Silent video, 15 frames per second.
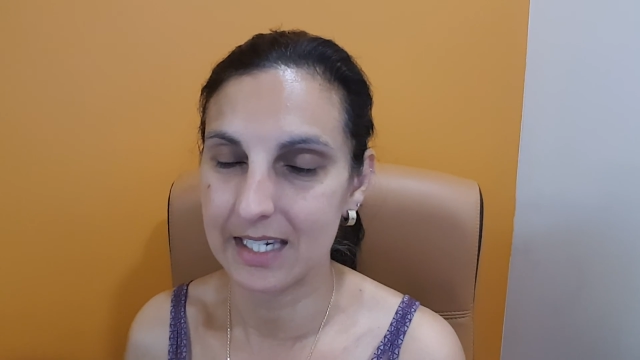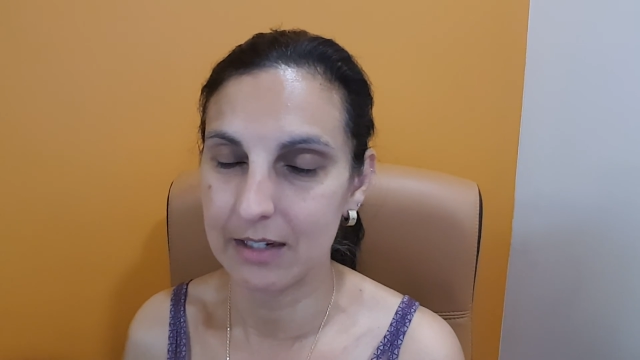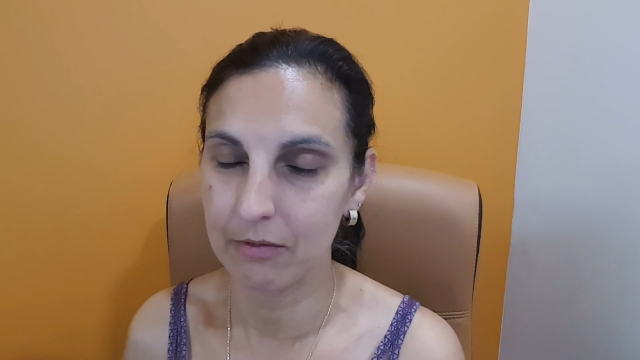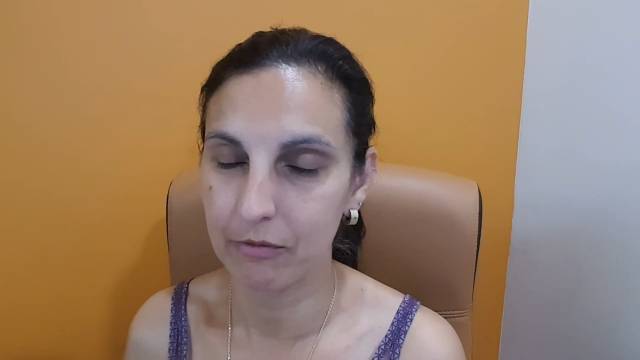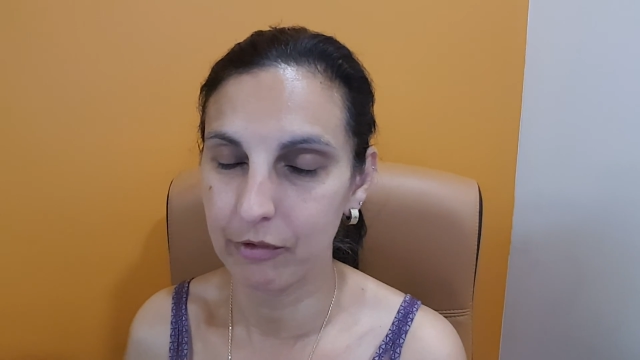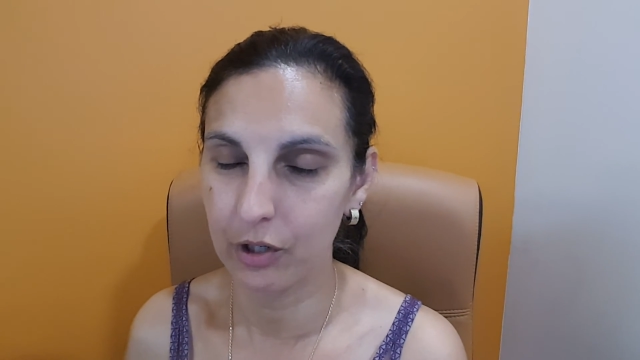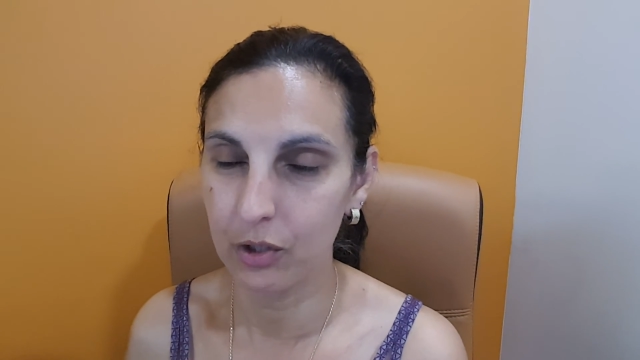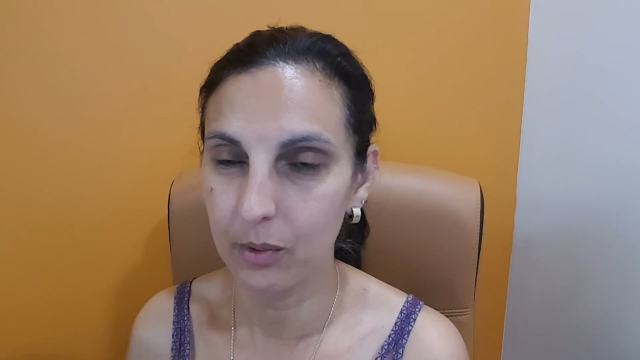
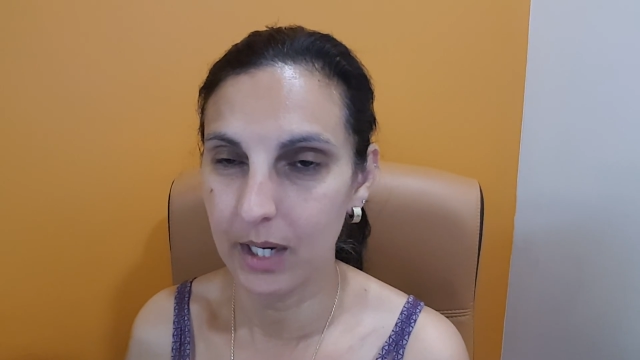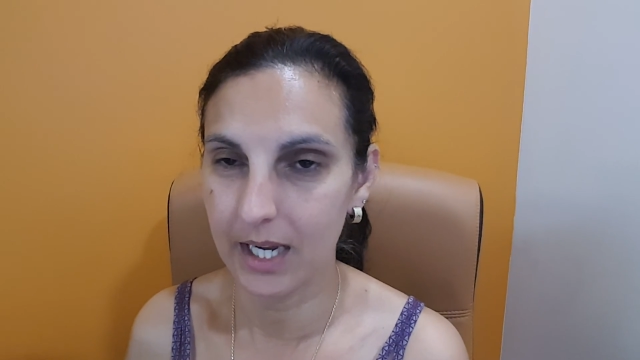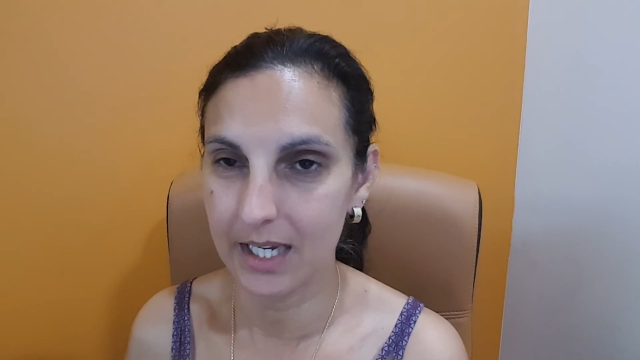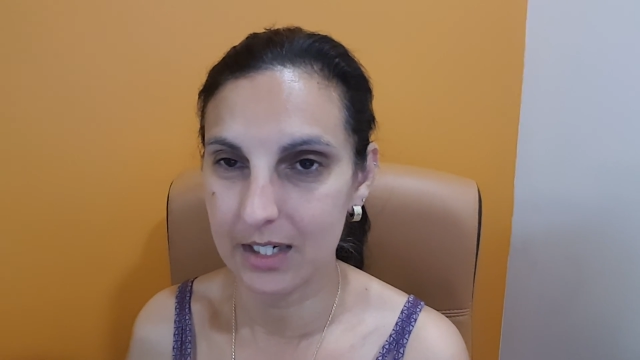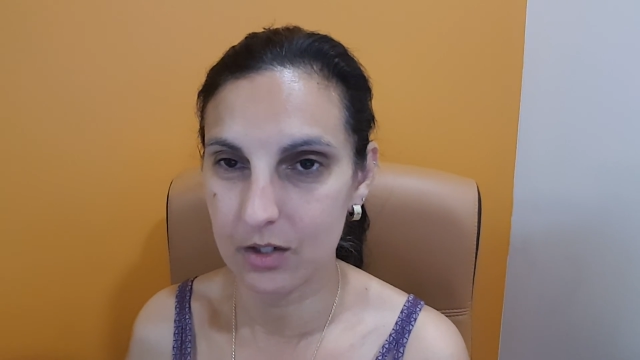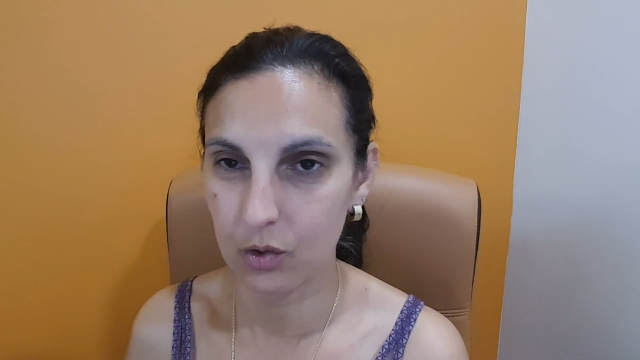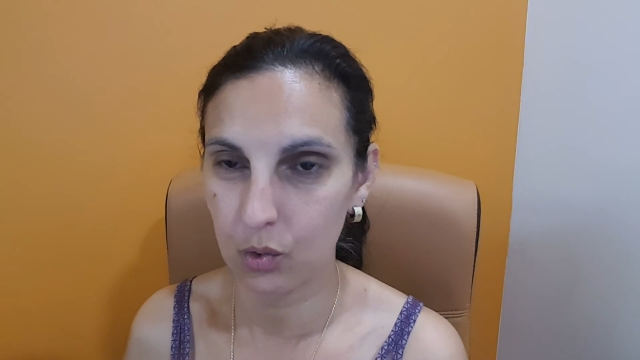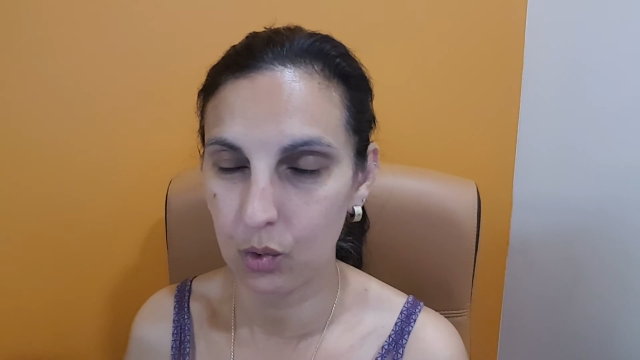
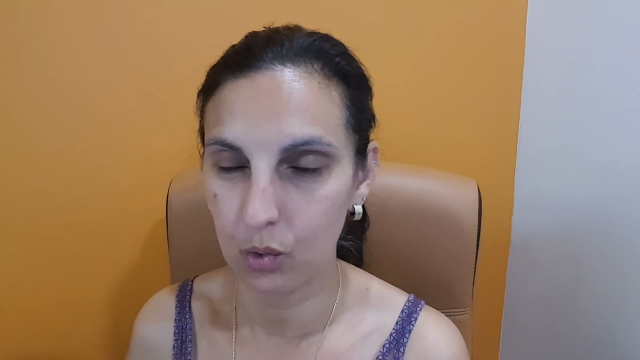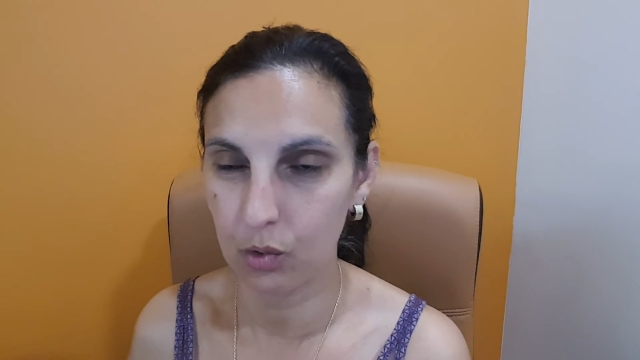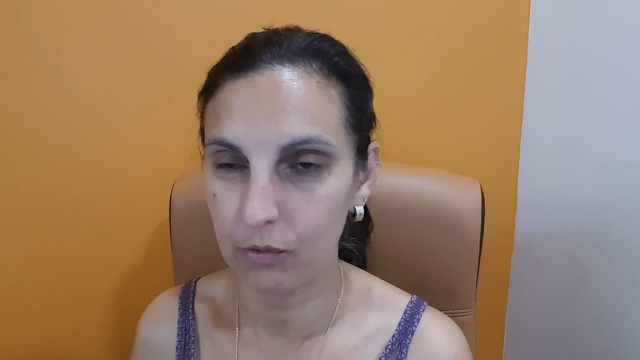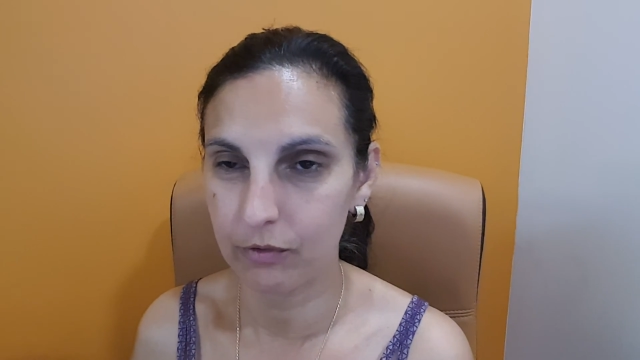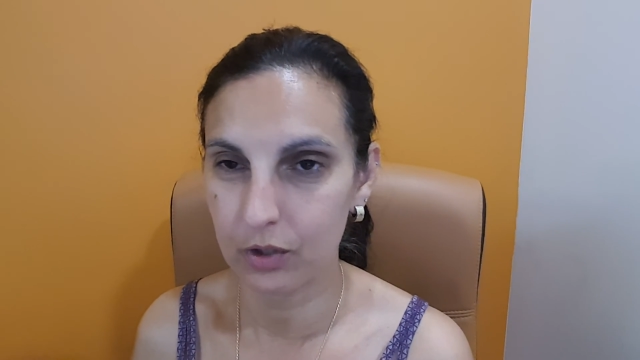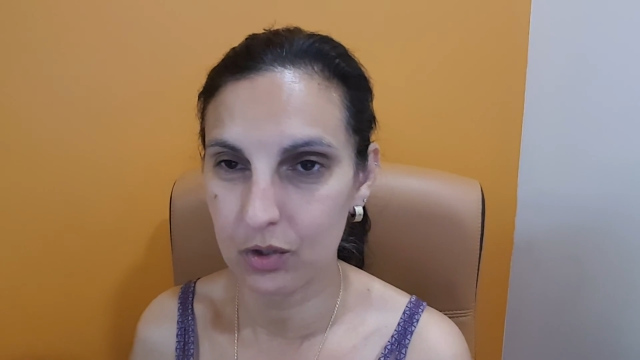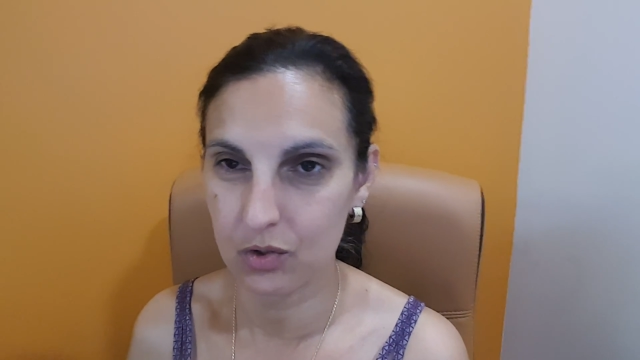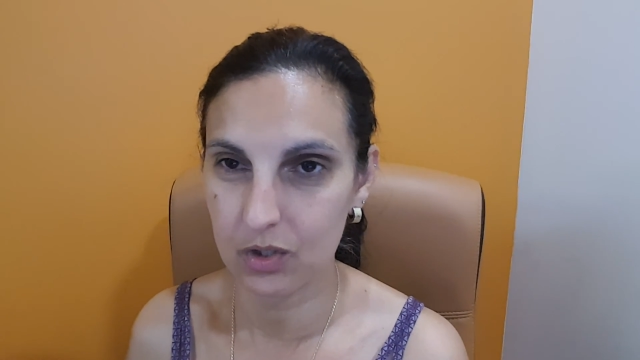
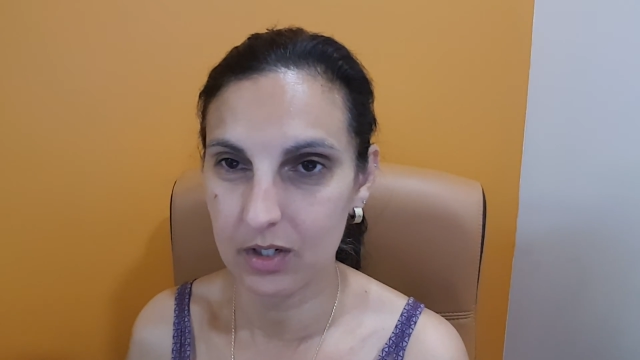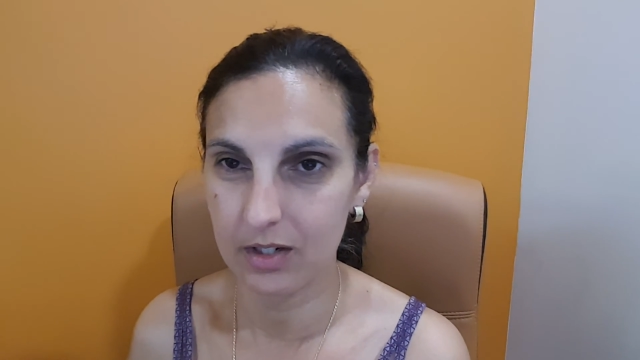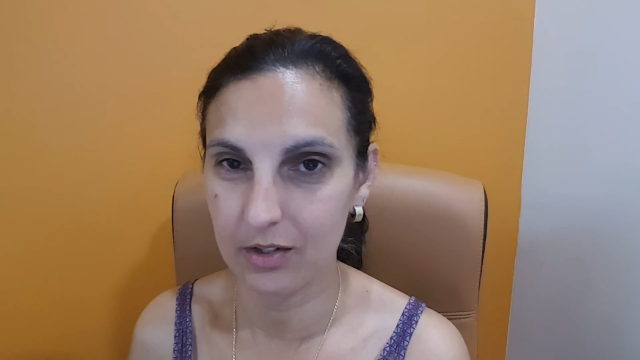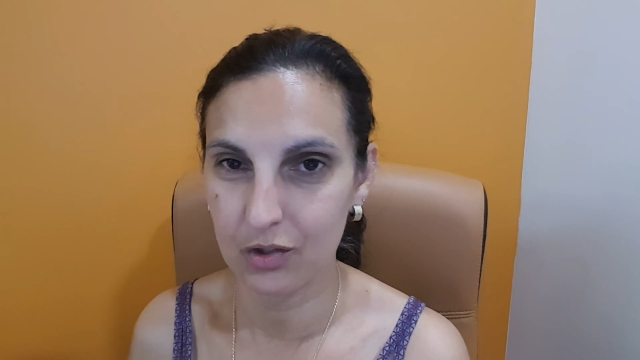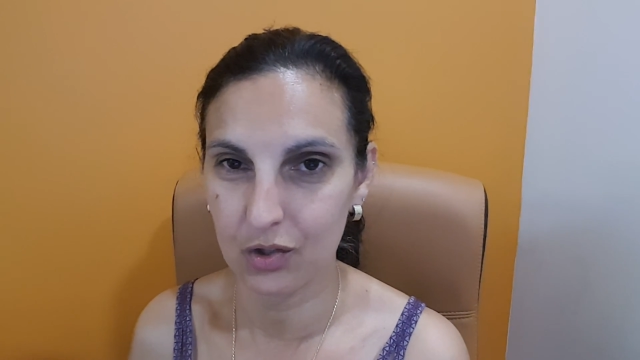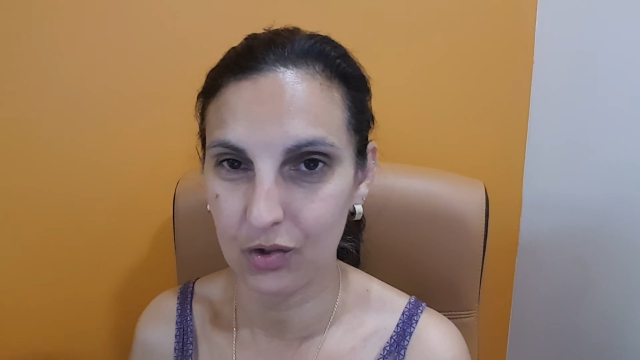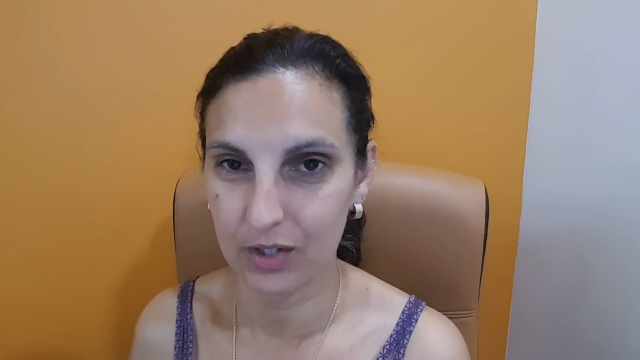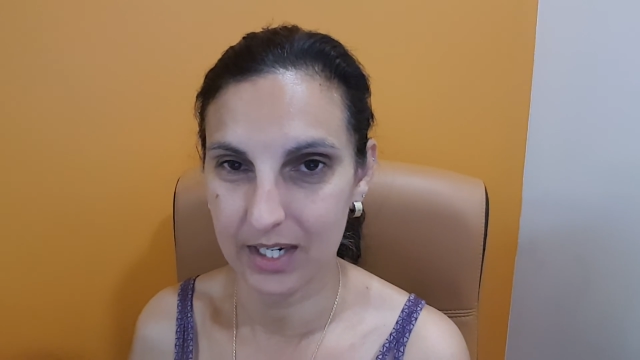
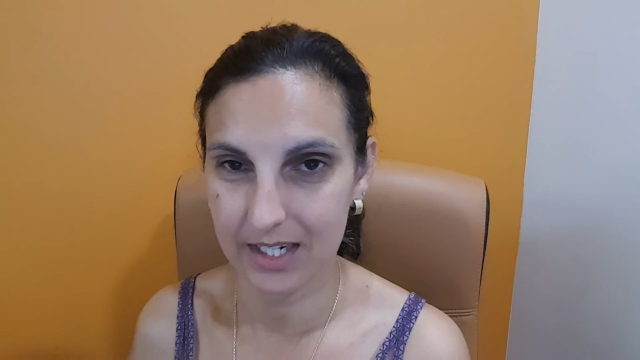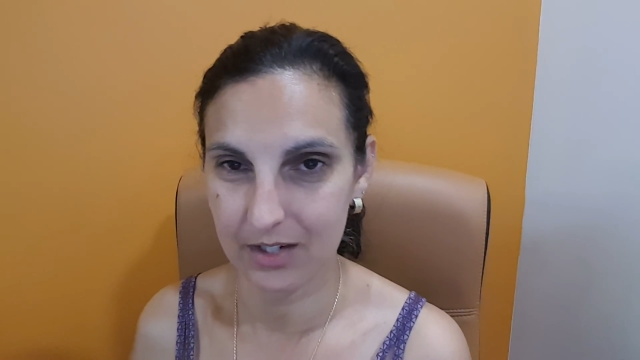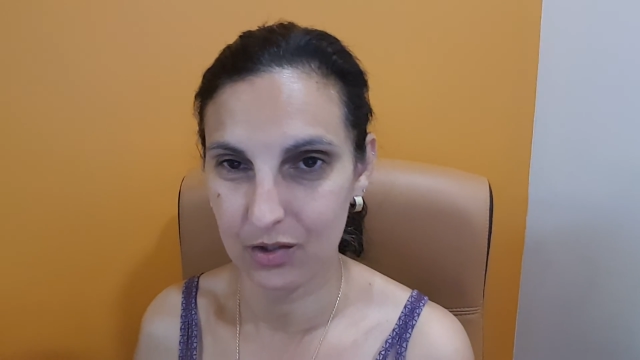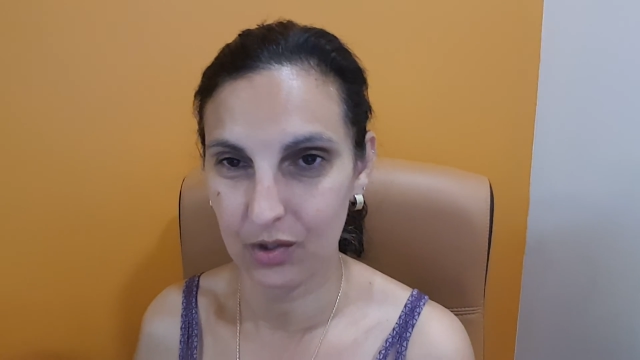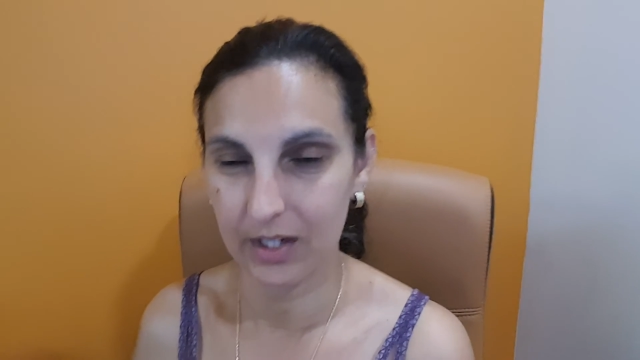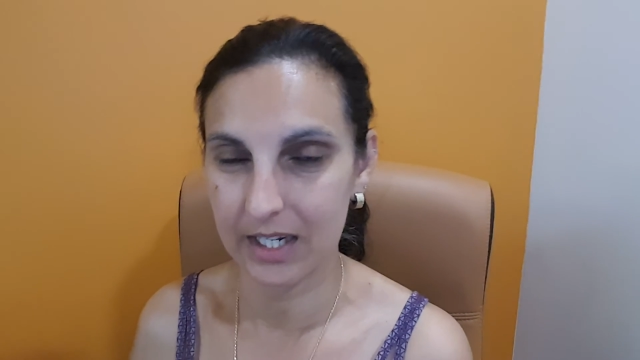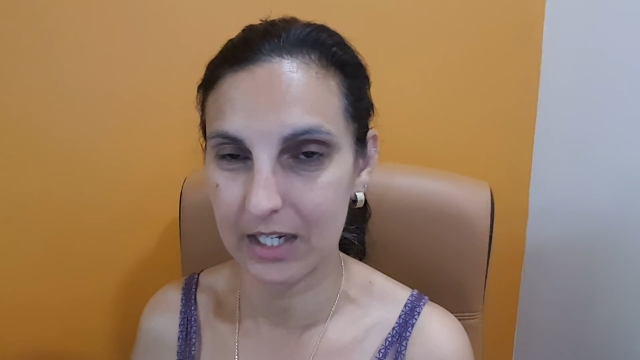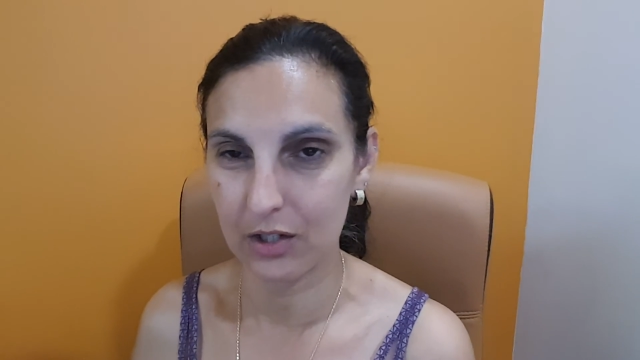
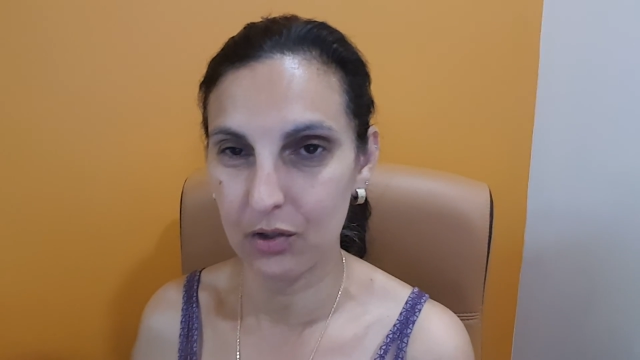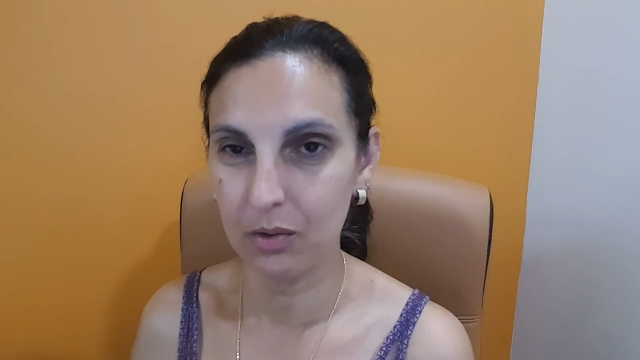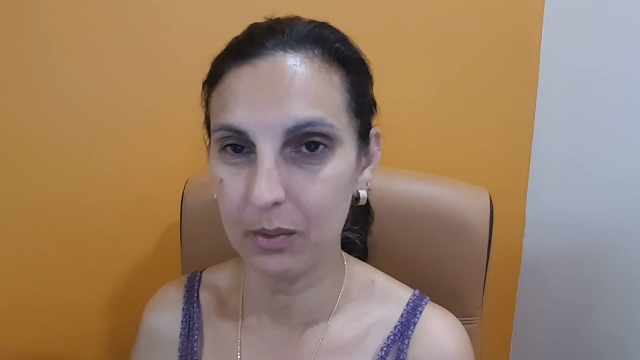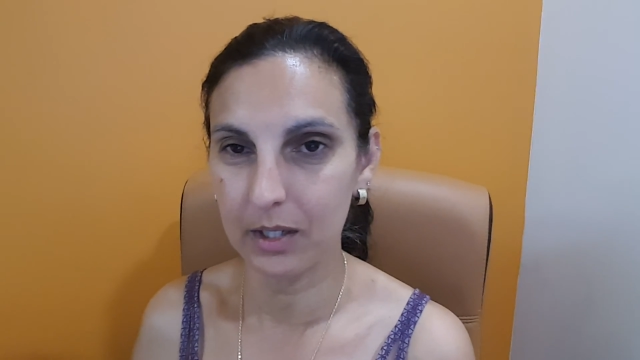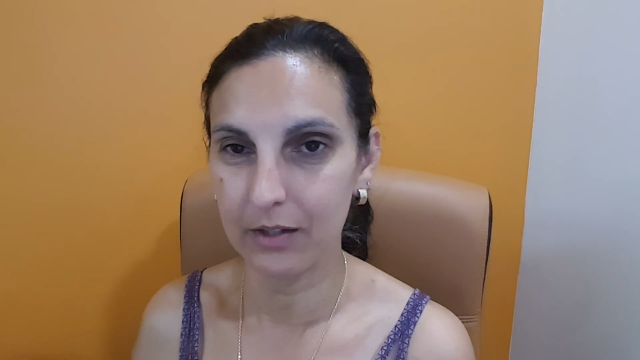info@corefusion.net.au